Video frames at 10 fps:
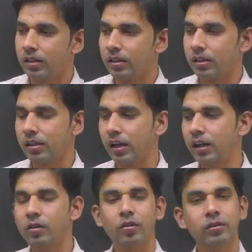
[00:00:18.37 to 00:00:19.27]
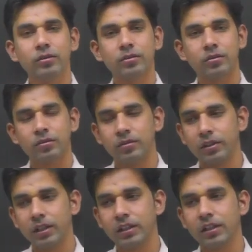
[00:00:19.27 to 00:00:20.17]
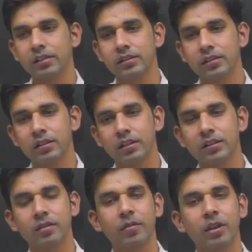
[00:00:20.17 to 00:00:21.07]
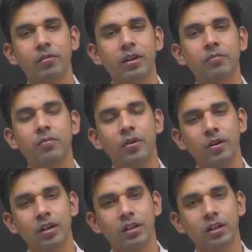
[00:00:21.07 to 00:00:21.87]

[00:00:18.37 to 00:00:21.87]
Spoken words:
and also ethics is a very important